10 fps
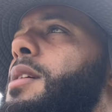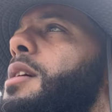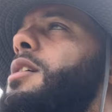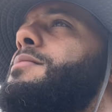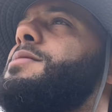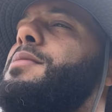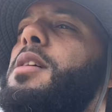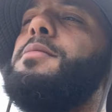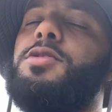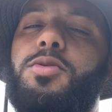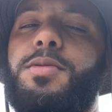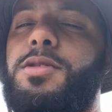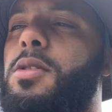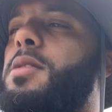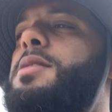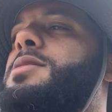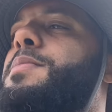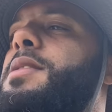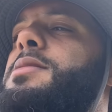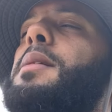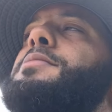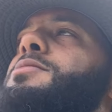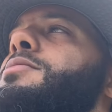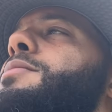to become a superstar and his biggest opportunity